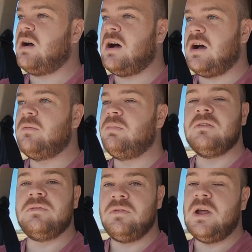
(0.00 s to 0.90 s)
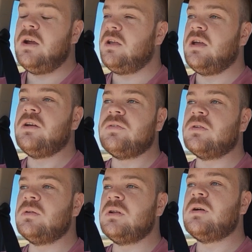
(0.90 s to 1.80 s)
I'd be very
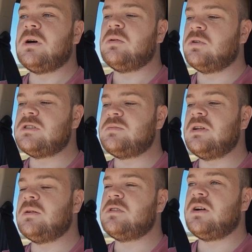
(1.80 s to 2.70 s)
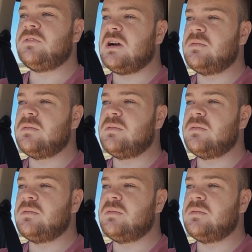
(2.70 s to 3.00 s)
careful about what speed I'm driving.